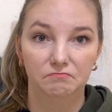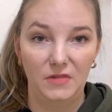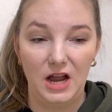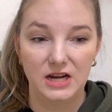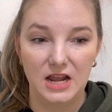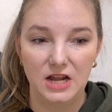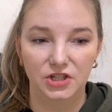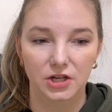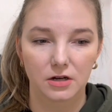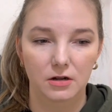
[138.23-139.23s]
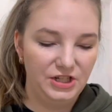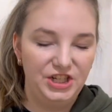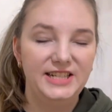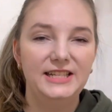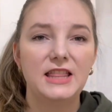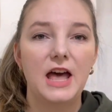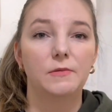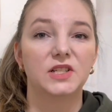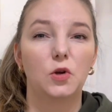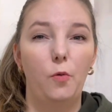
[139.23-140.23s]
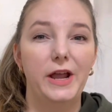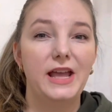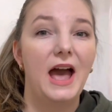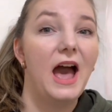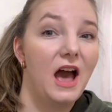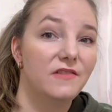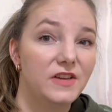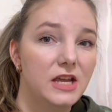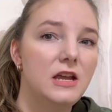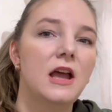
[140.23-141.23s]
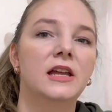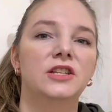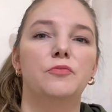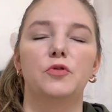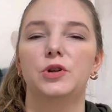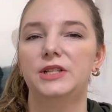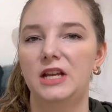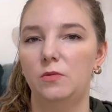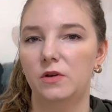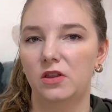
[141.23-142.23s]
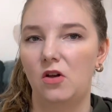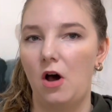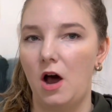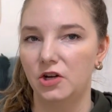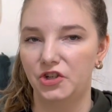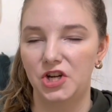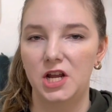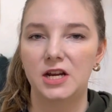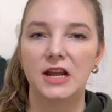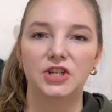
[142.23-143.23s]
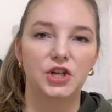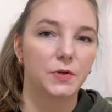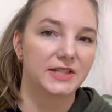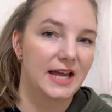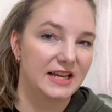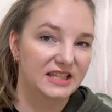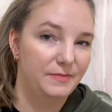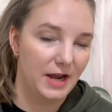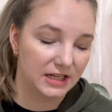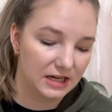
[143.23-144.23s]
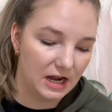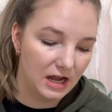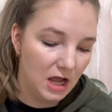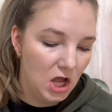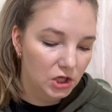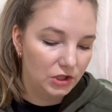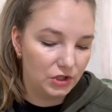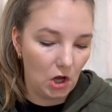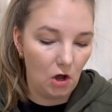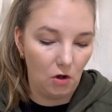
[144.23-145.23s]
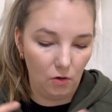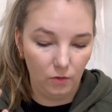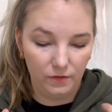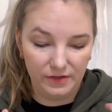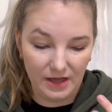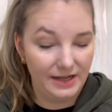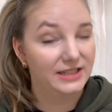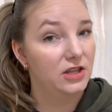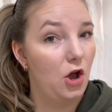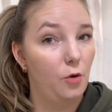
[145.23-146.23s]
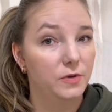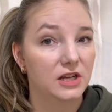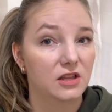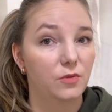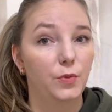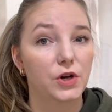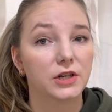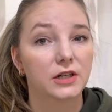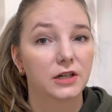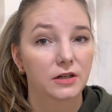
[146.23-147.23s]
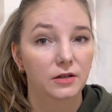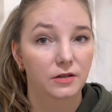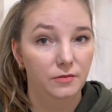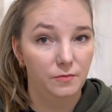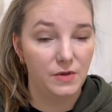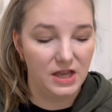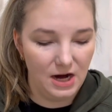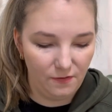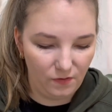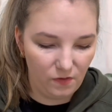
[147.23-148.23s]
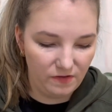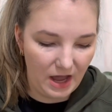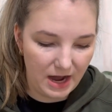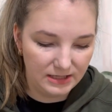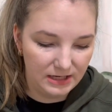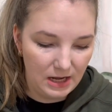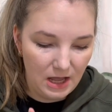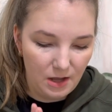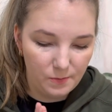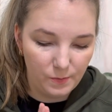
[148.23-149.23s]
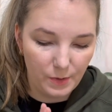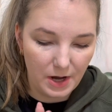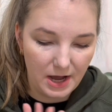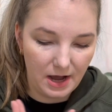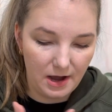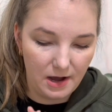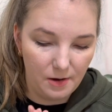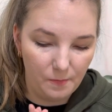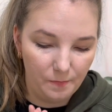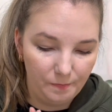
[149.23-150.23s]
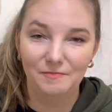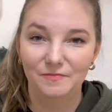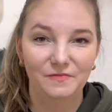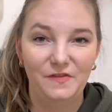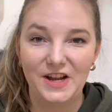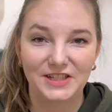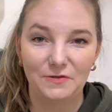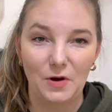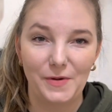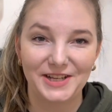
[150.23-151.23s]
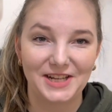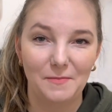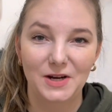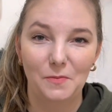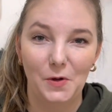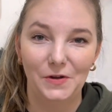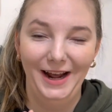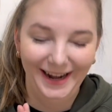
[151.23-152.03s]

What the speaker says: ideation, and she said that was quite heavy and to proceed with caution, and she was not expecting it. So that's the opening of the book, be careful of that. But fantasy romance, I'm in a mood.